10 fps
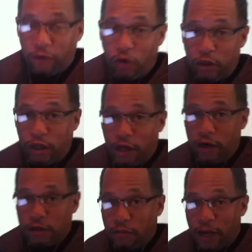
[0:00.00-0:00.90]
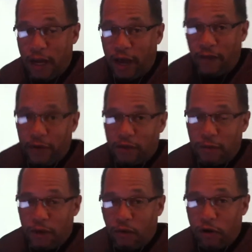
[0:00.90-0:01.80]
few other years in my life I
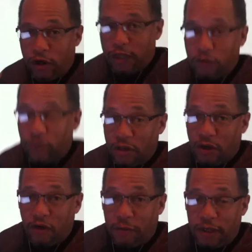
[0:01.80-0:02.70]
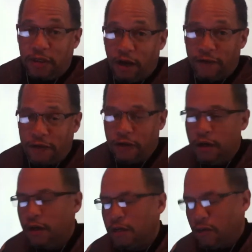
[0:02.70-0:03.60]
spent working as a reserve police officer.
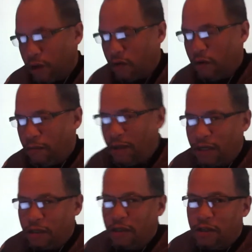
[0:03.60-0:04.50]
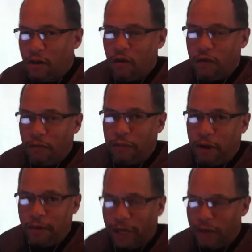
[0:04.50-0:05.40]
So I know what it means to serve the
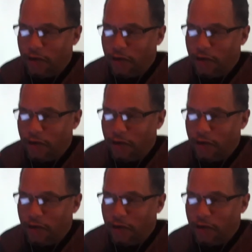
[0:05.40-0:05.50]
public,